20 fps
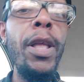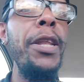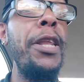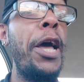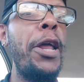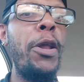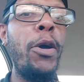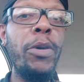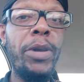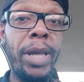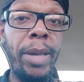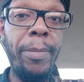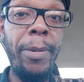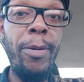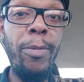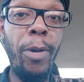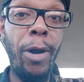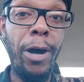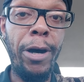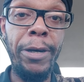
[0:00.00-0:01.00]
Now, don't get
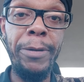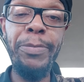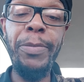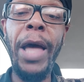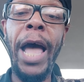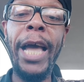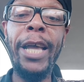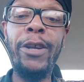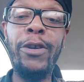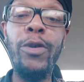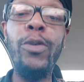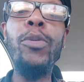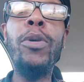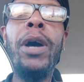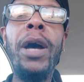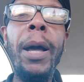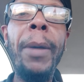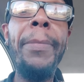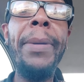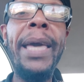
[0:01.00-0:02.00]
me wrong. I grew
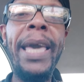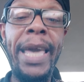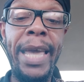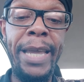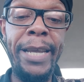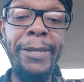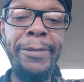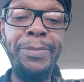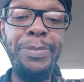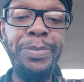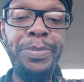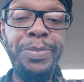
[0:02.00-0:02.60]
up in